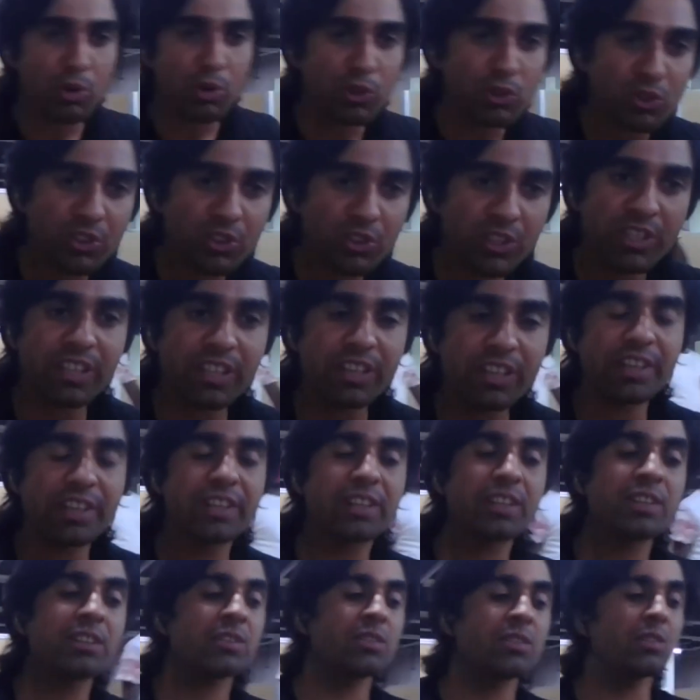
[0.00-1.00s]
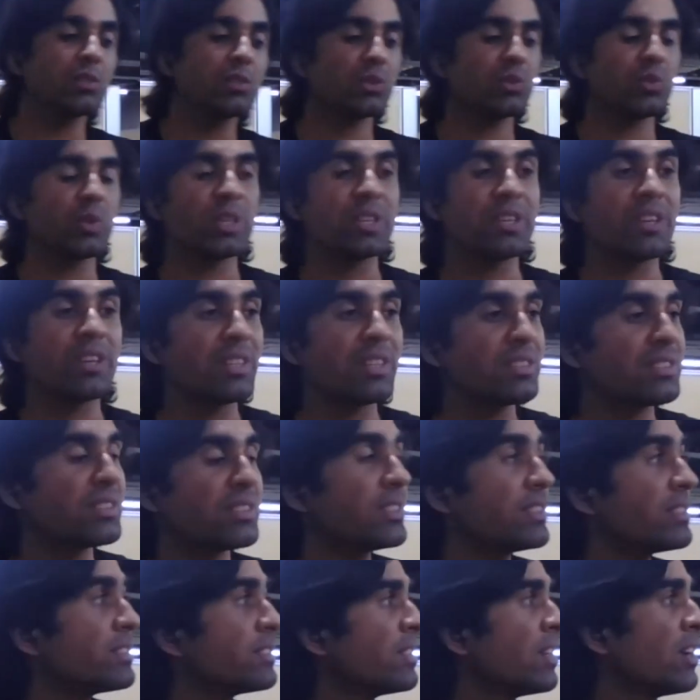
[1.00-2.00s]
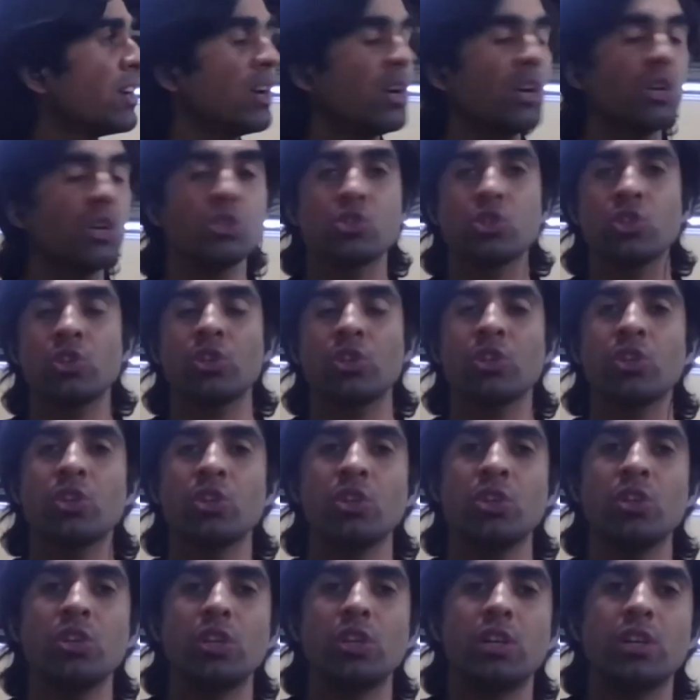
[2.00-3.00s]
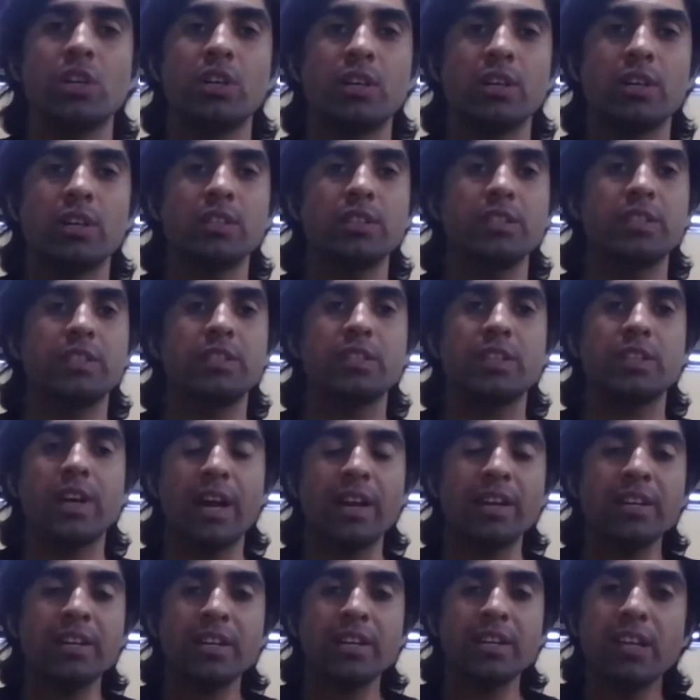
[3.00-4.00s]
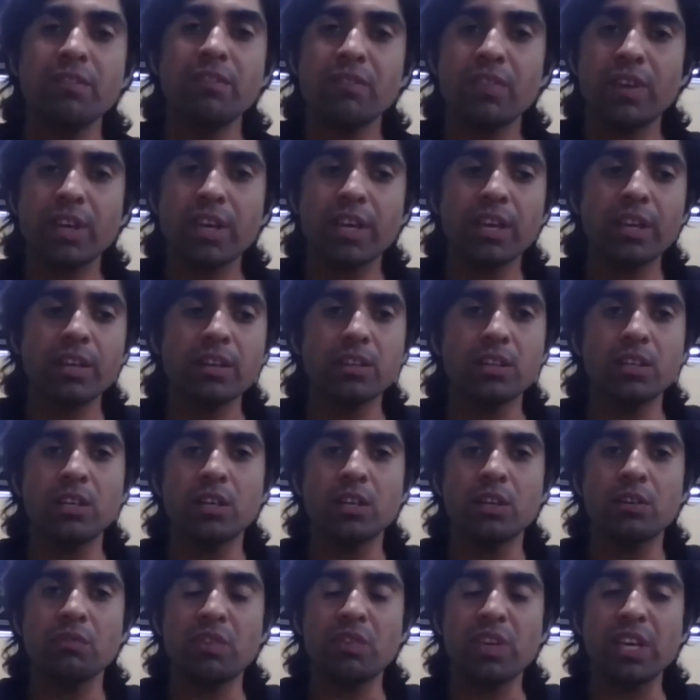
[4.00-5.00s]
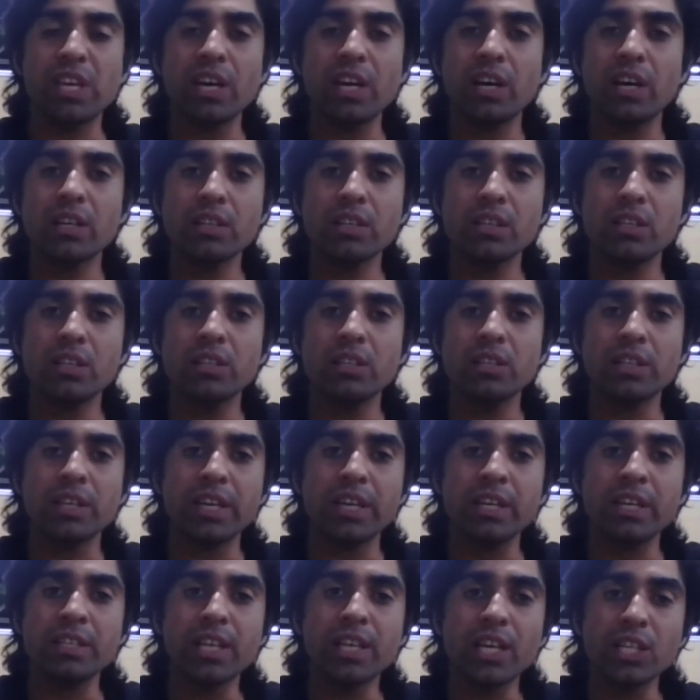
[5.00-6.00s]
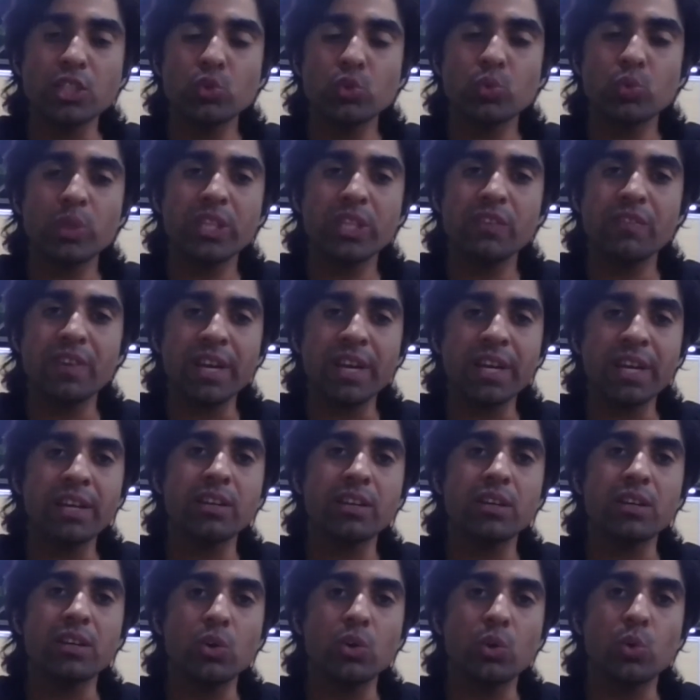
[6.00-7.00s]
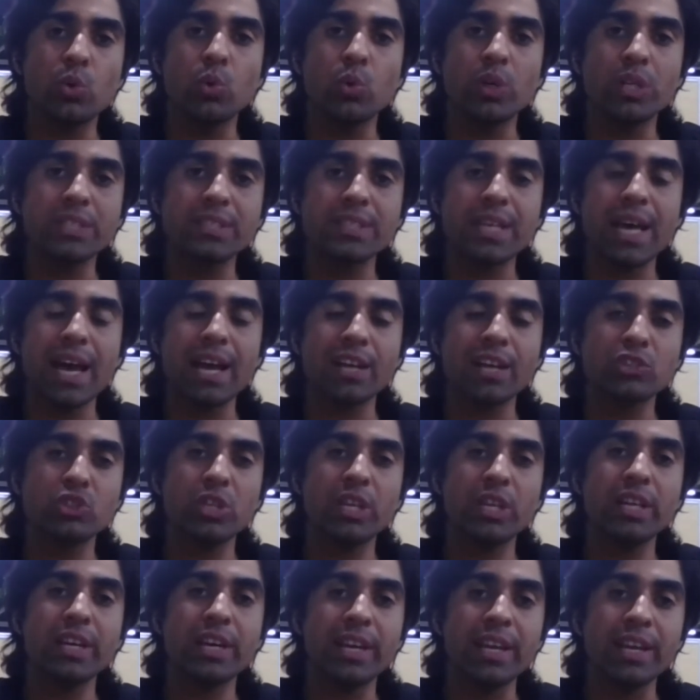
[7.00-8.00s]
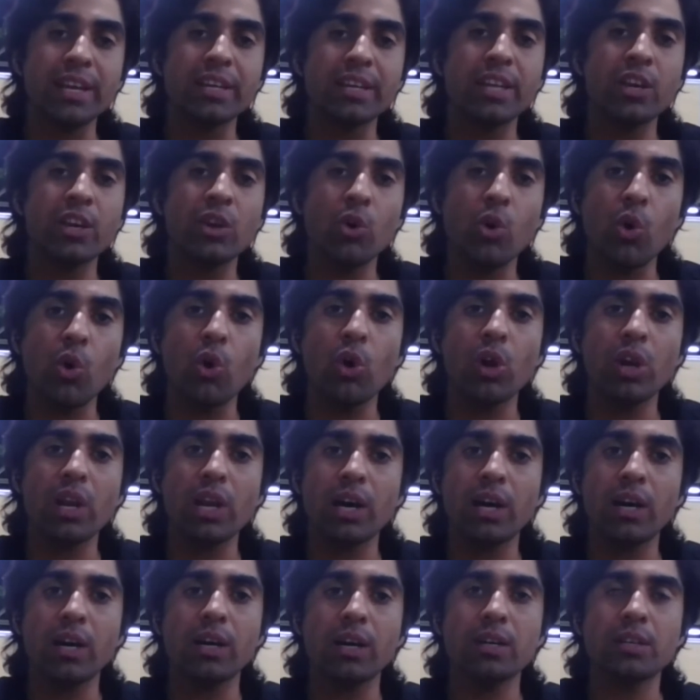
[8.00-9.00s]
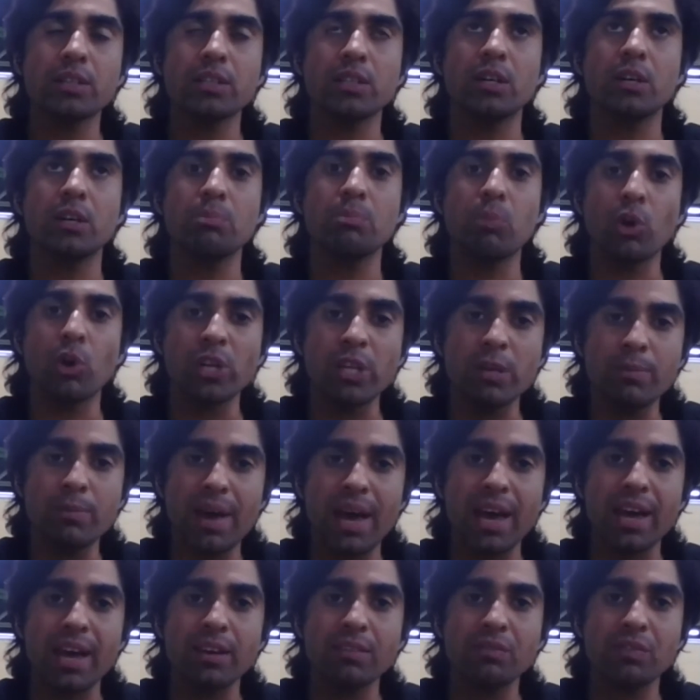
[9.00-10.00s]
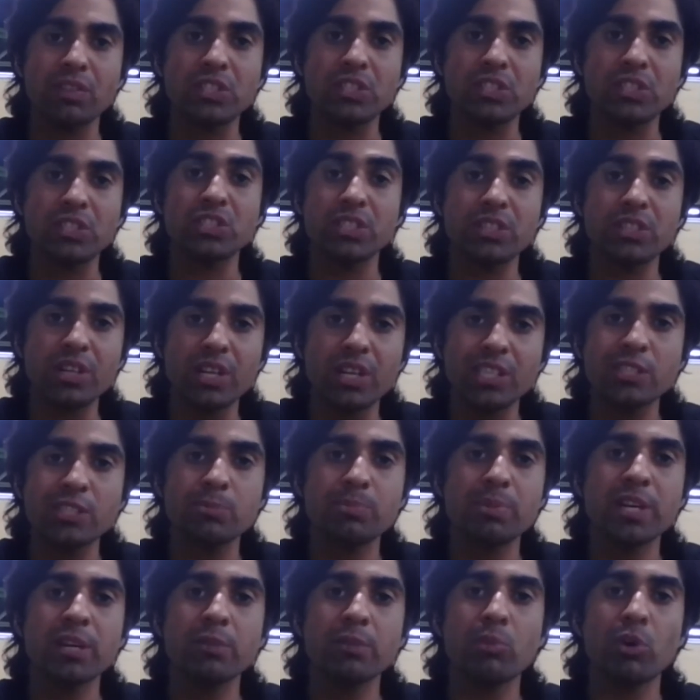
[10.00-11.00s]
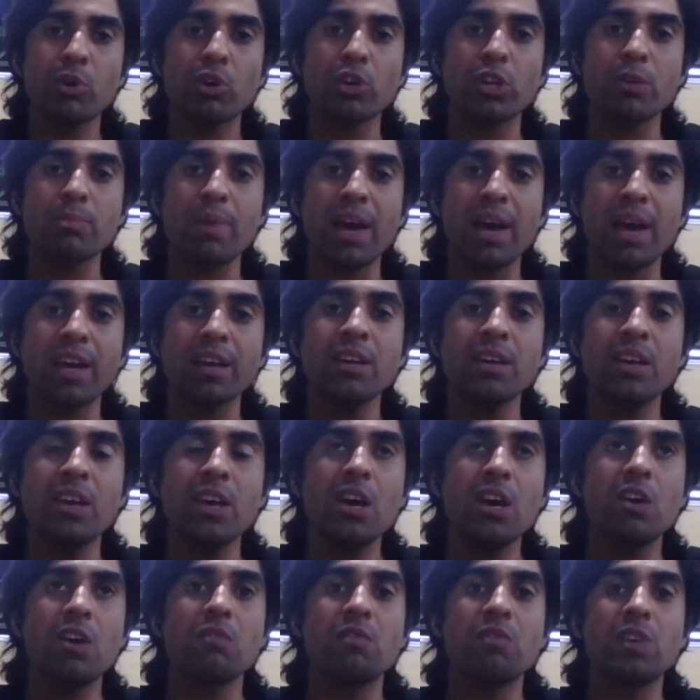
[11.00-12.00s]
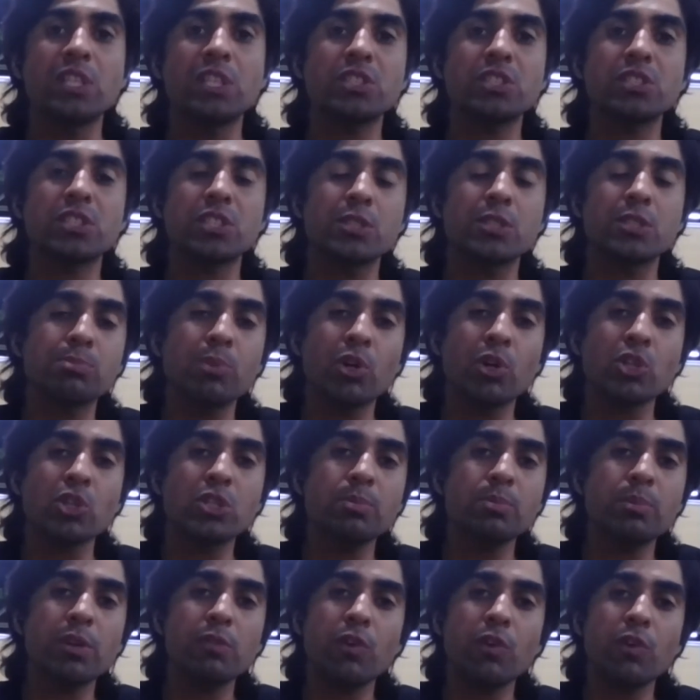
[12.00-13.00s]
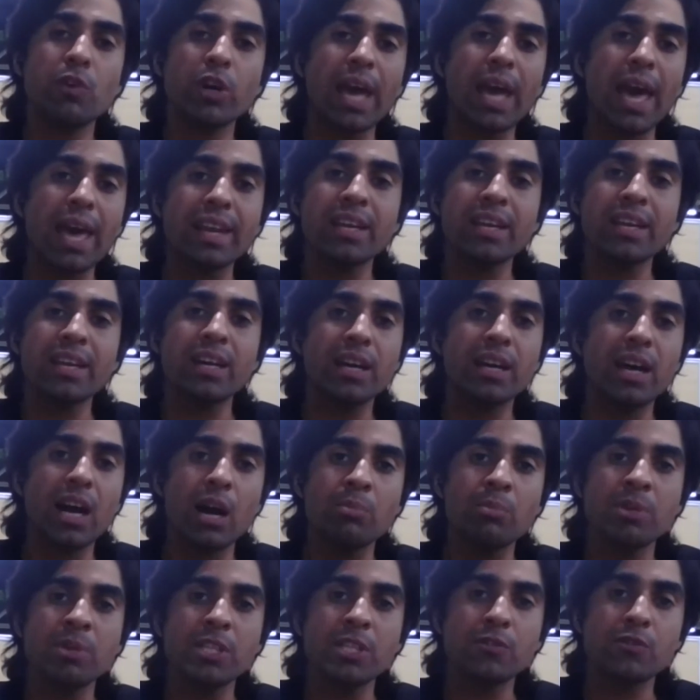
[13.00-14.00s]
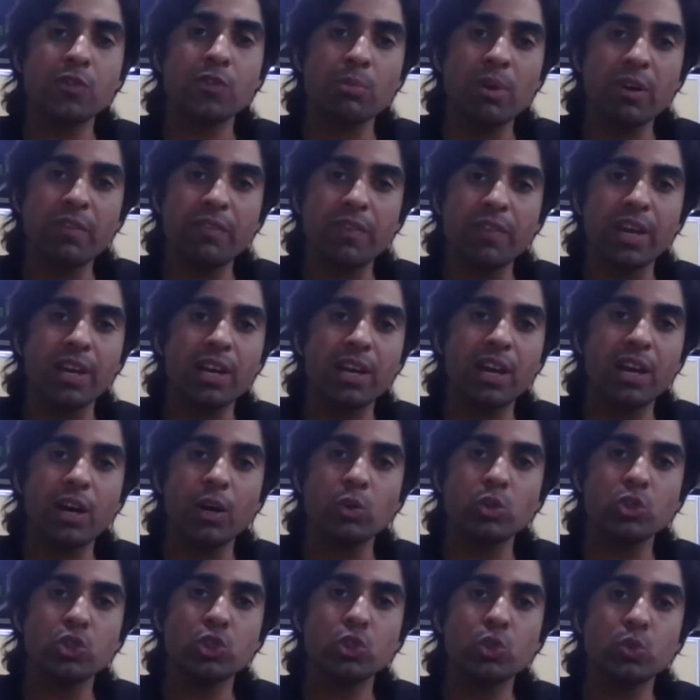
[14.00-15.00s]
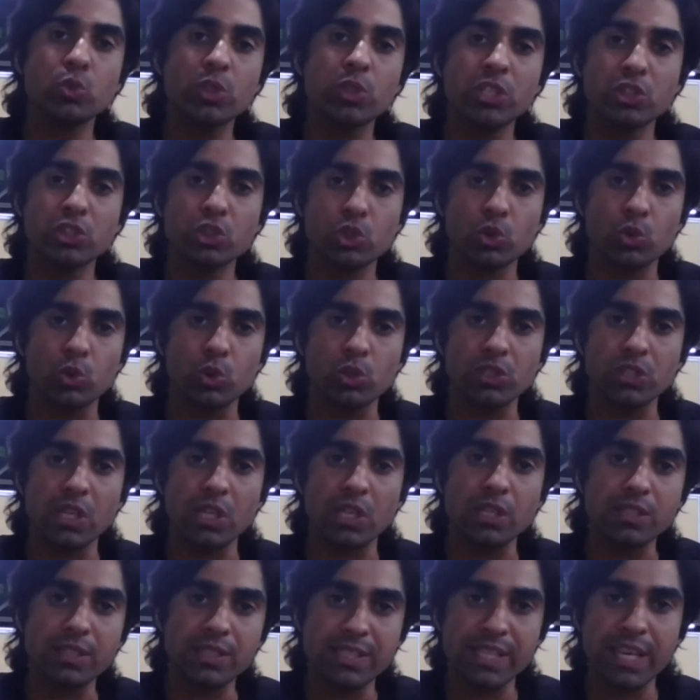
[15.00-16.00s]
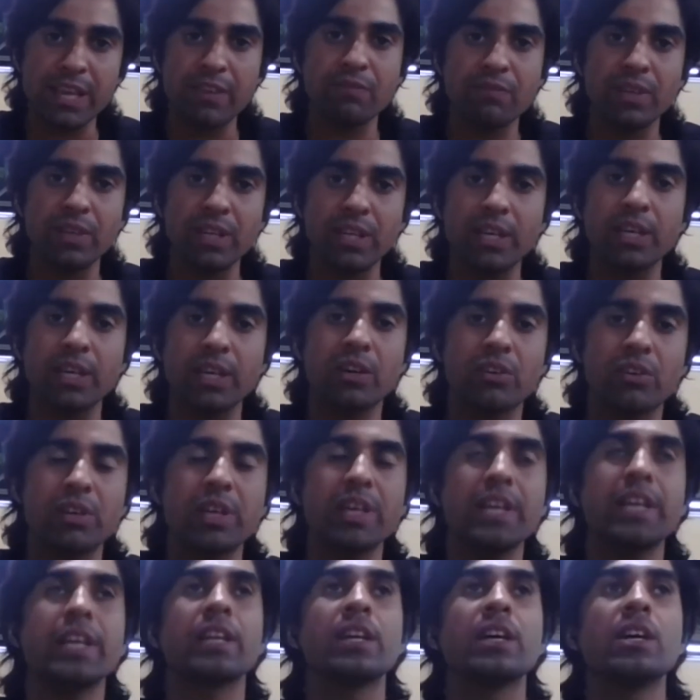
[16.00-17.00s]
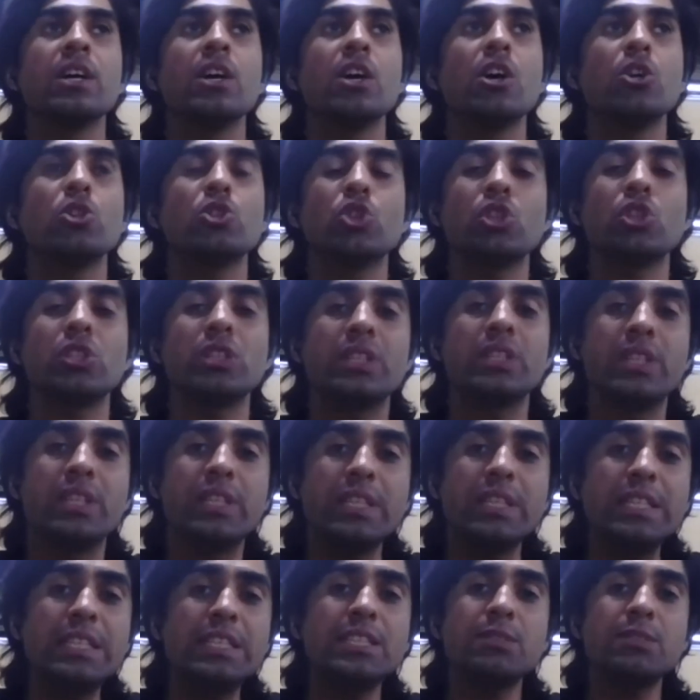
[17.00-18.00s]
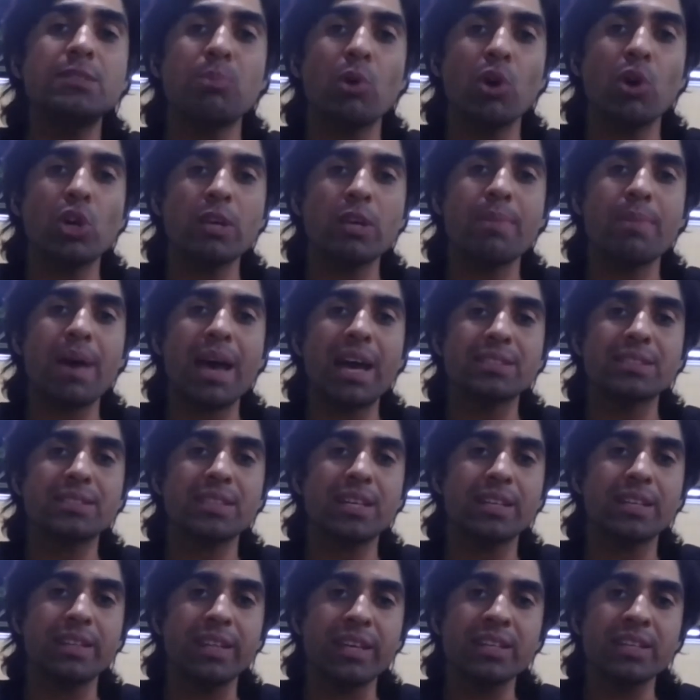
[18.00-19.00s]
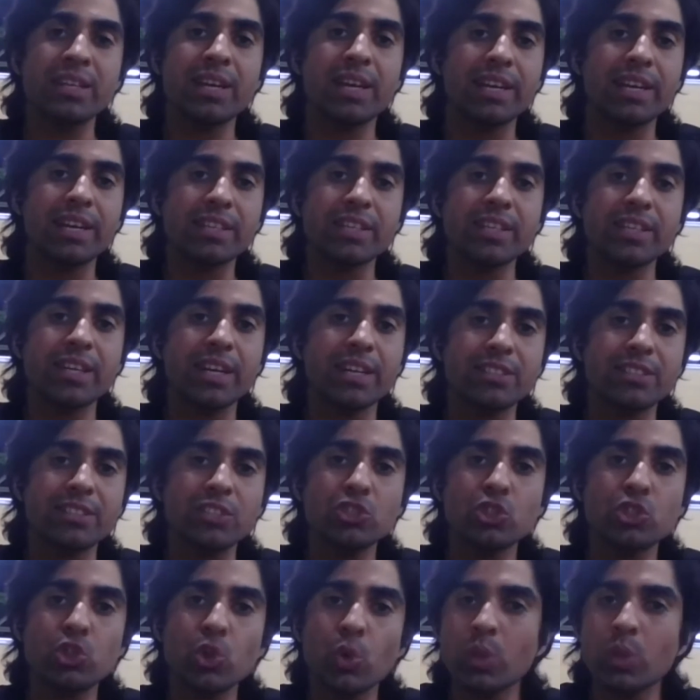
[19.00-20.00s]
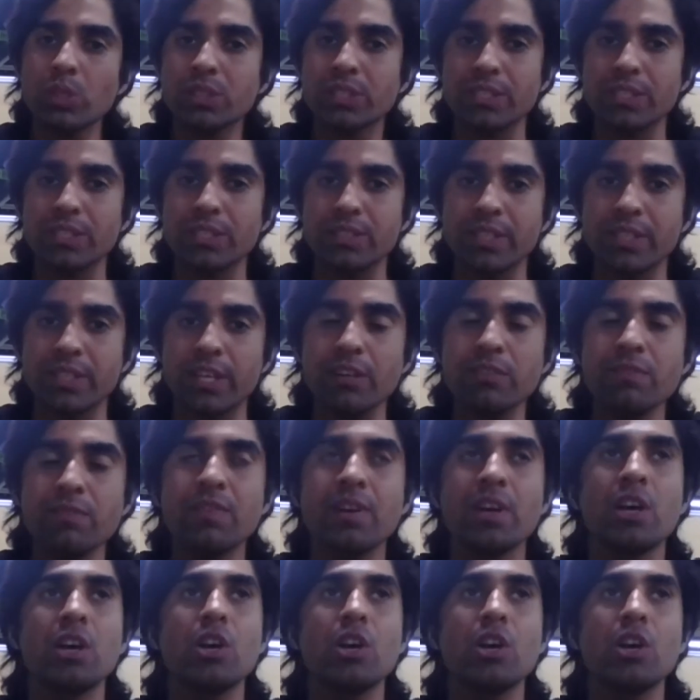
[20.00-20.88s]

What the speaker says: opportunity right now to address this. So, you know, currently where we are in touch with a vendor who is actually collecting all our poly bag, which is a transparent poly bag, which is responsible for carrying our garments from our warehouse to the stores safely, right? So these poly bags are then collected at the stores itself.